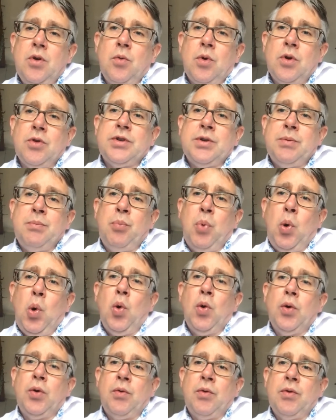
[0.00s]
What's
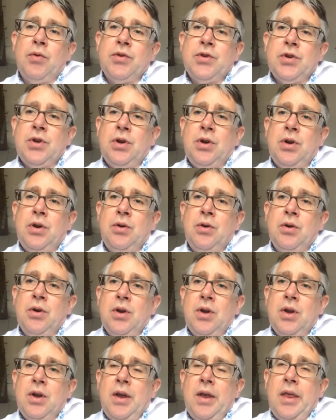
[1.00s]
important to
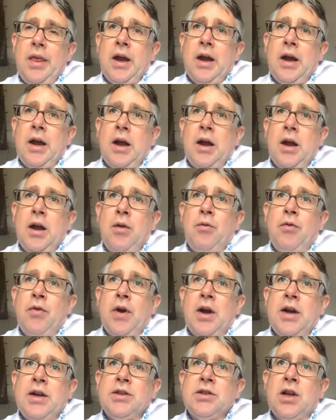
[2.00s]

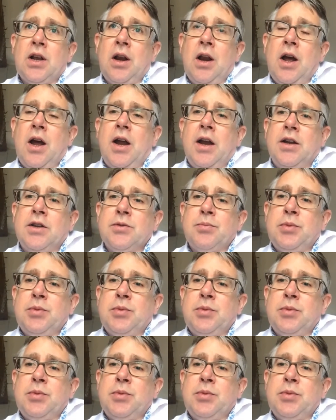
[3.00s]
advise clients,